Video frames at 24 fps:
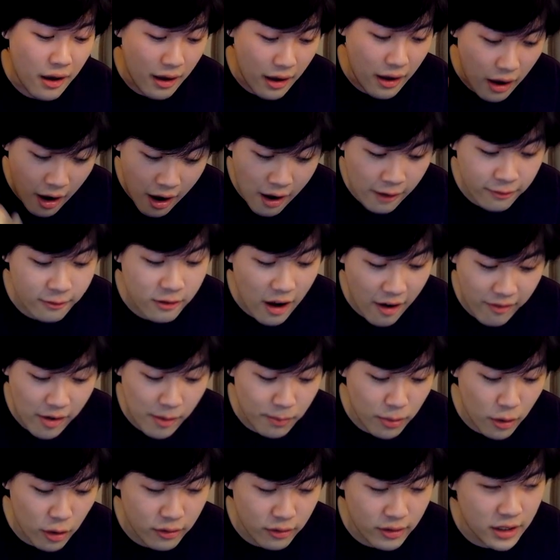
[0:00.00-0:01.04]
after I've
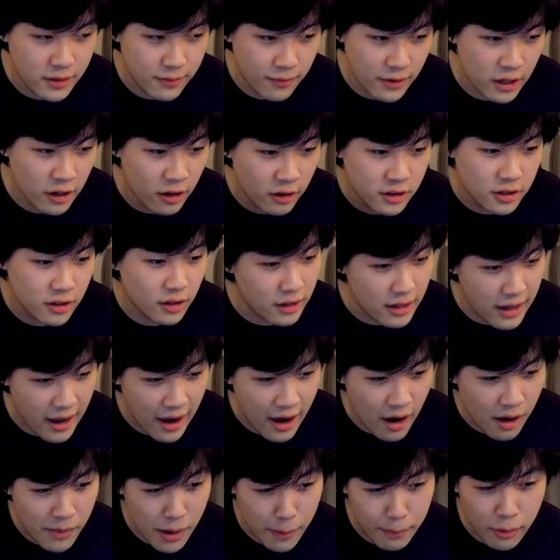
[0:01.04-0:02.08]
uploaded this video, so the day
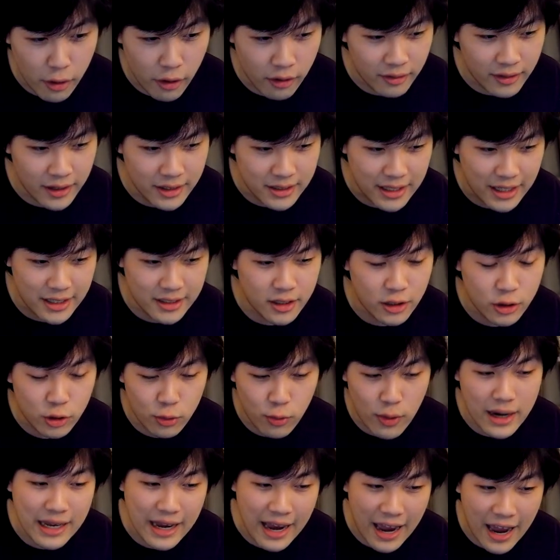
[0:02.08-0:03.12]
I'm uploading this is the
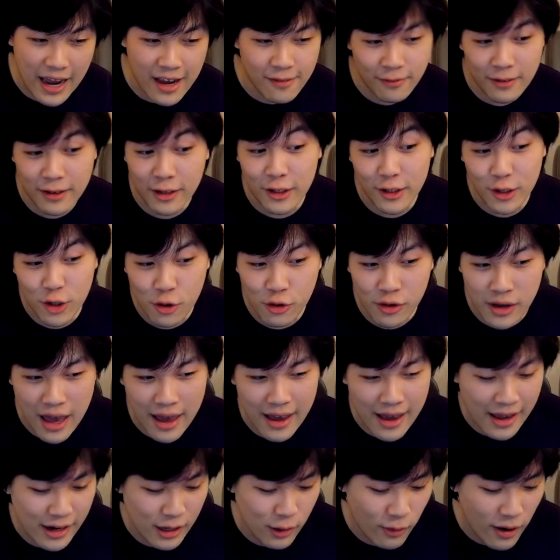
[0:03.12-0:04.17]
28th in the UK
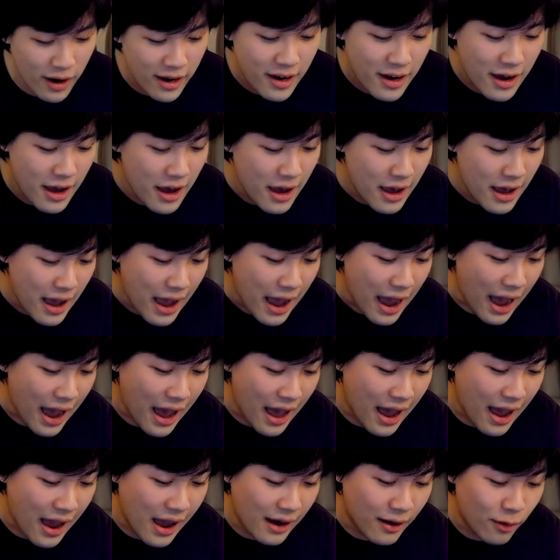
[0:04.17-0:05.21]
anyway.
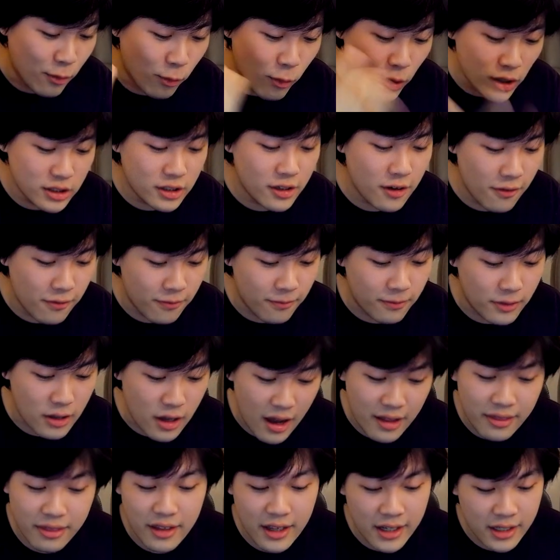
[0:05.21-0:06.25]
And once you've
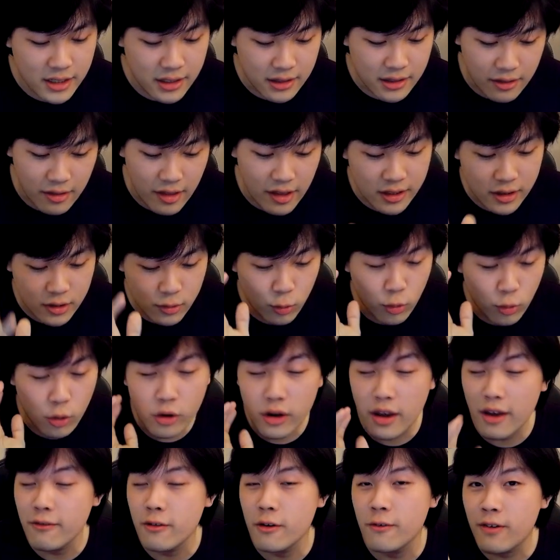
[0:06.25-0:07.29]
done this, this will
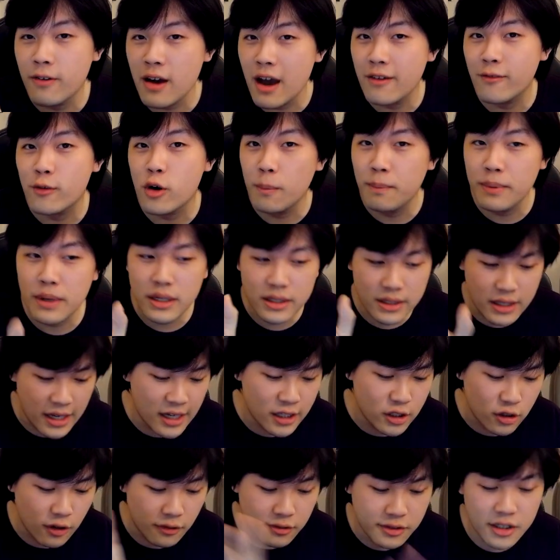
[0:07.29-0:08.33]
give you 5 copies
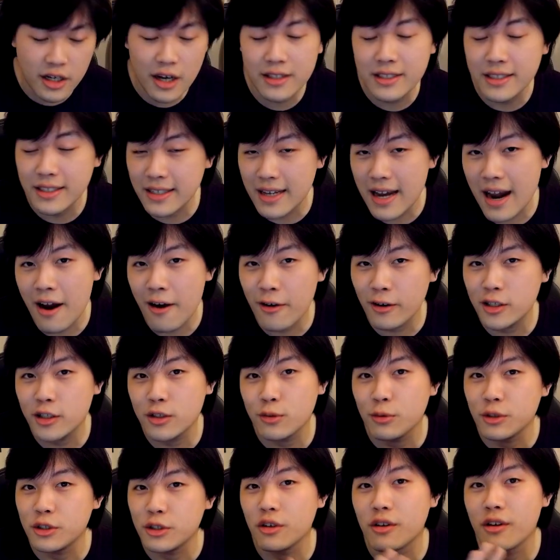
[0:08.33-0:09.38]
each of certain characters,
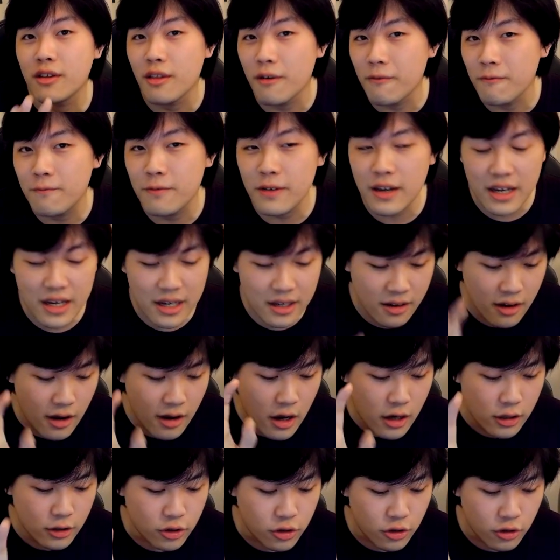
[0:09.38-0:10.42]
which you can then feed
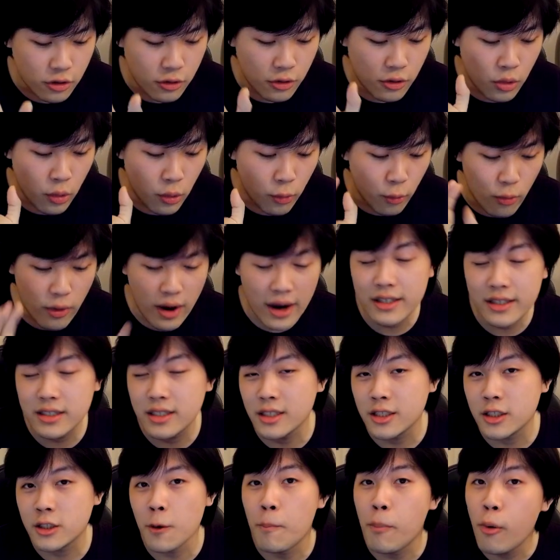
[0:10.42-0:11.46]
to raise the
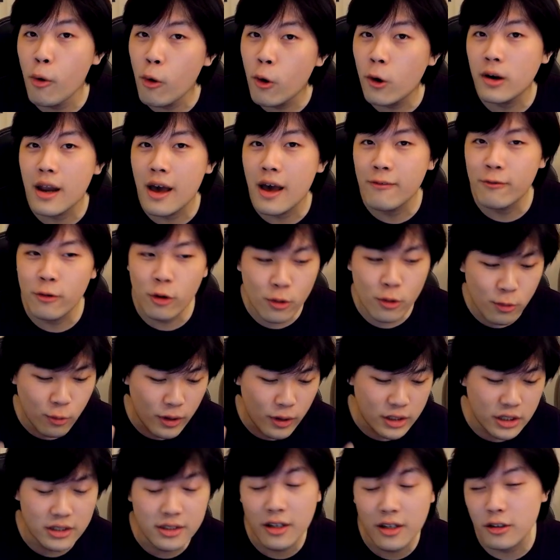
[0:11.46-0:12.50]
support level,
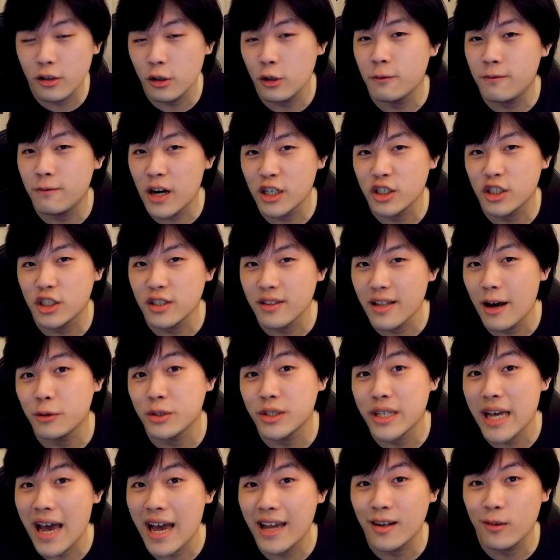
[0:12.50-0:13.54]
which is a new function that
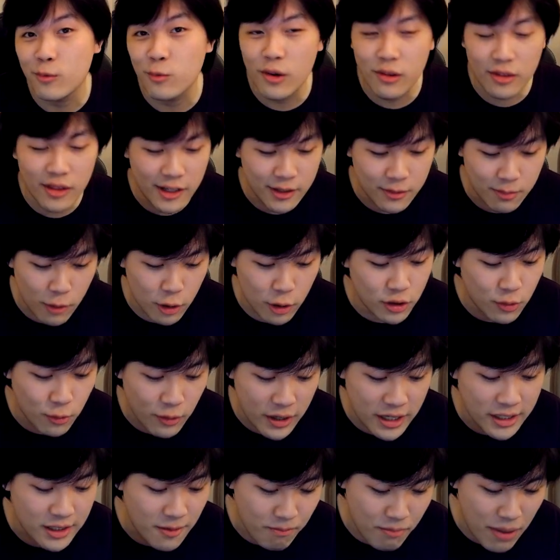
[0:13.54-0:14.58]
was added with this most
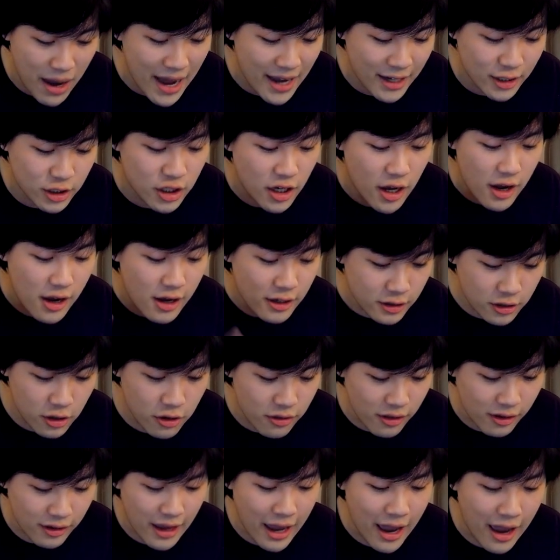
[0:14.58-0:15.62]
recent patch to
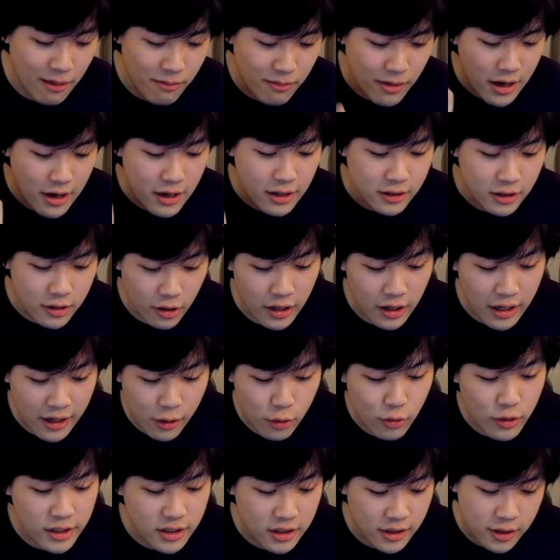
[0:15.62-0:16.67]
the game, to
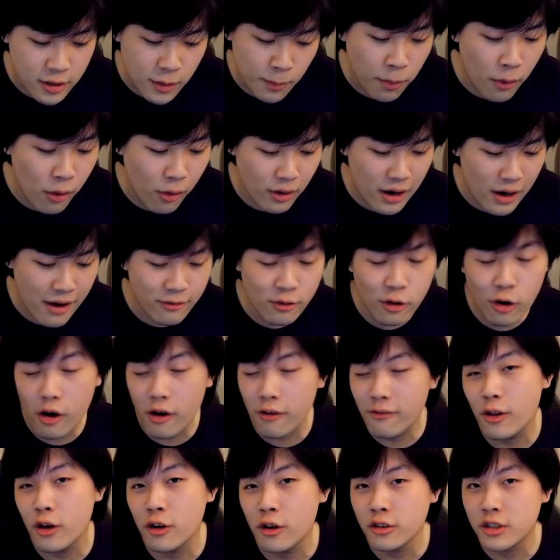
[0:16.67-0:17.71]
increase the support level
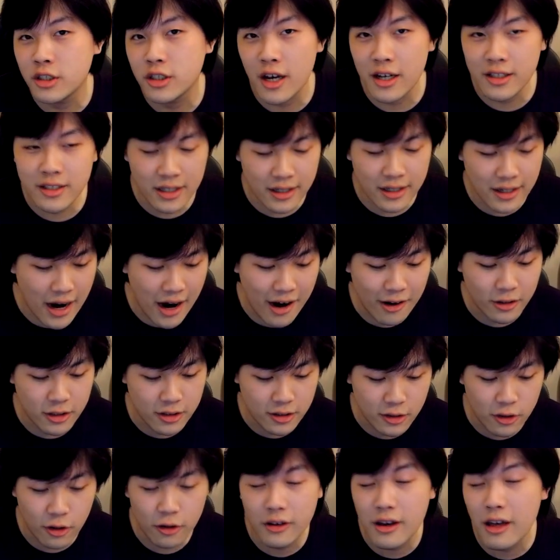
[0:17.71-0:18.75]
of those certain
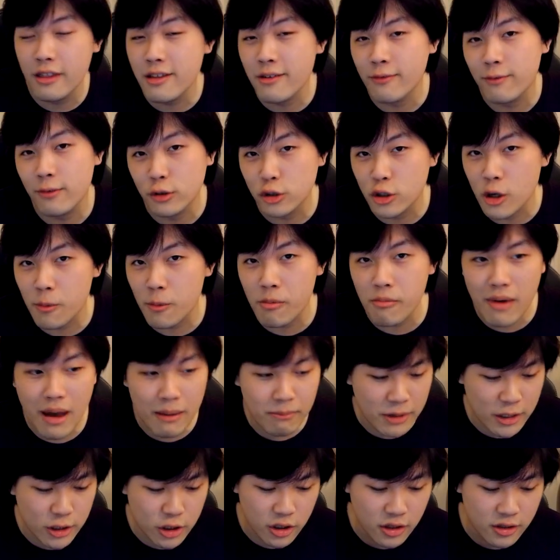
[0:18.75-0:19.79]
characters. So you get them from Chopper Man
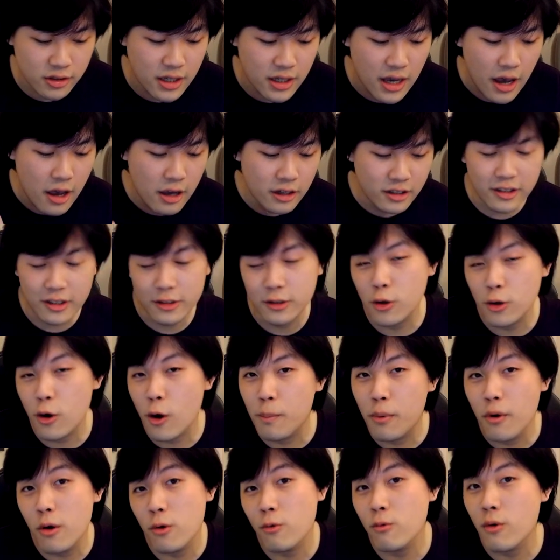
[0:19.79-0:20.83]
missions, so there's no
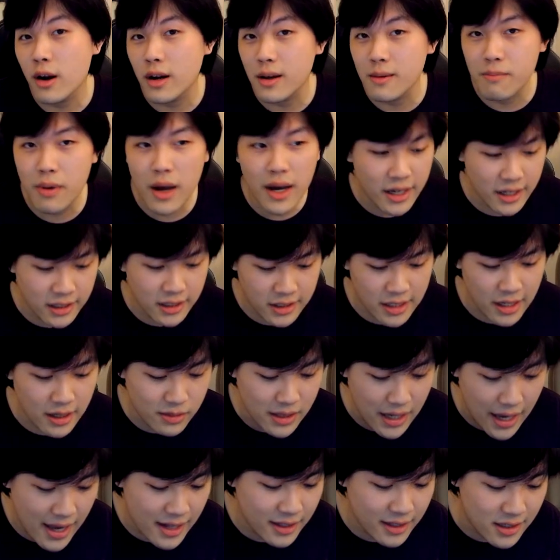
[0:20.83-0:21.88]
point running buggy
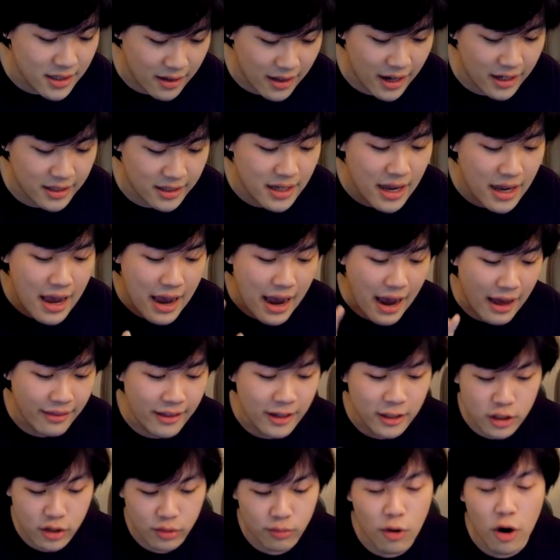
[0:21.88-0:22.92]
teams into this. And
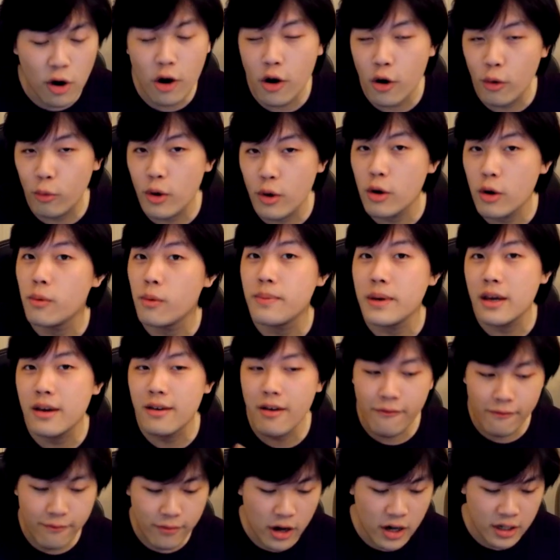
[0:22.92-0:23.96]
then tomorrow we will be
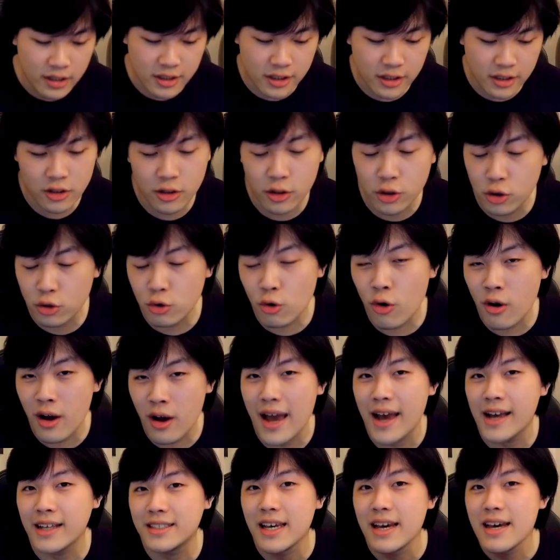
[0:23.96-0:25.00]
versus the Straw
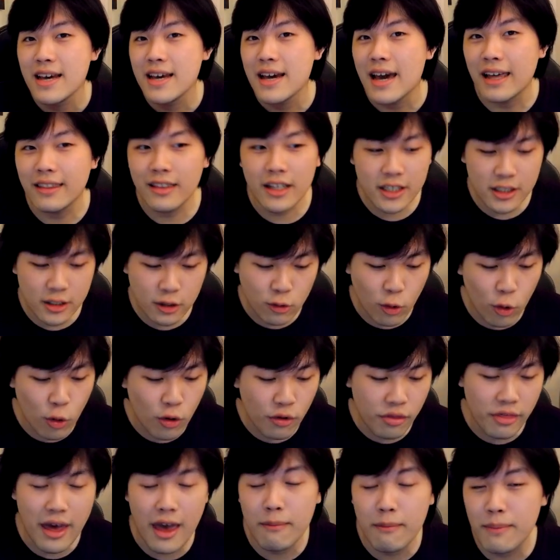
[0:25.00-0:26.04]
Hats, and this is
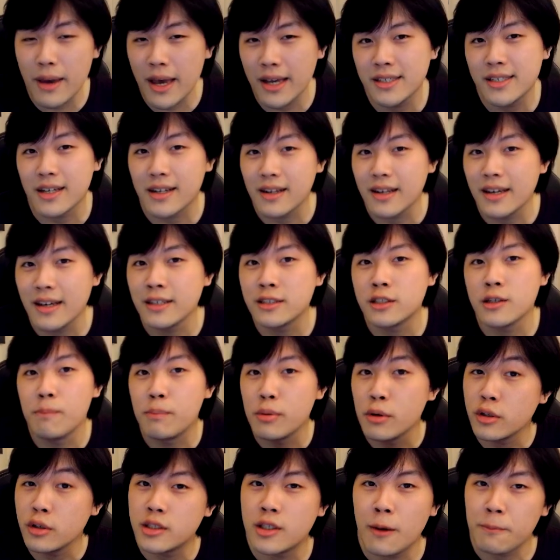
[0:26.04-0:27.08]
all there basically to
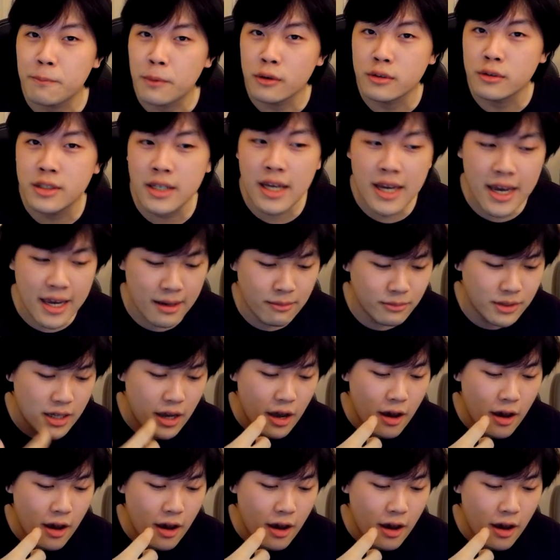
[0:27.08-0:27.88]
boost up your teams